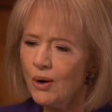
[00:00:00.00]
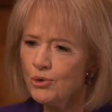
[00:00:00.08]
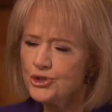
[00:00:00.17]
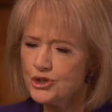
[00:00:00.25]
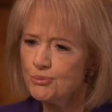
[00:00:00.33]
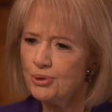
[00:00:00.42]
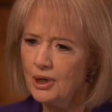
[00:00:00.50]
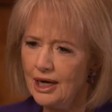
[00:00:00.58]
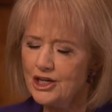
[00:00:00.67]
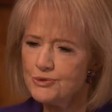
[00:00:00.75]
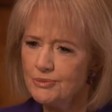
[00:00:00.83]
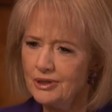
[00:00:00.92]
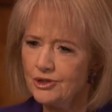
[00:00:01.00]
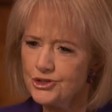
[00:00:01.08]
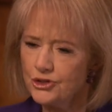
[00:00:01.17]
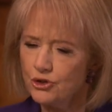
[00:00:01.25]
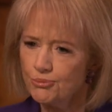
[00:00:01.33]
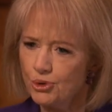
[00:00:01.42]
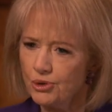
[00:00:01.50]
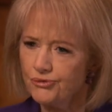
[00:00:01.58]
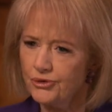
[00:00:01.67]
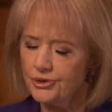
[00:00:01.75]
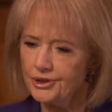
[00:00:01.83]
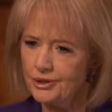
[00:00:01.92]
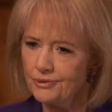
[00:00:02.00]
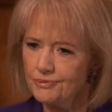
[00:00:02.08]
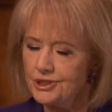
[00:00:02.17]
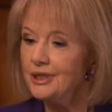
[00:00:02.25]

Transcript: What would surprise me that's in your portfolio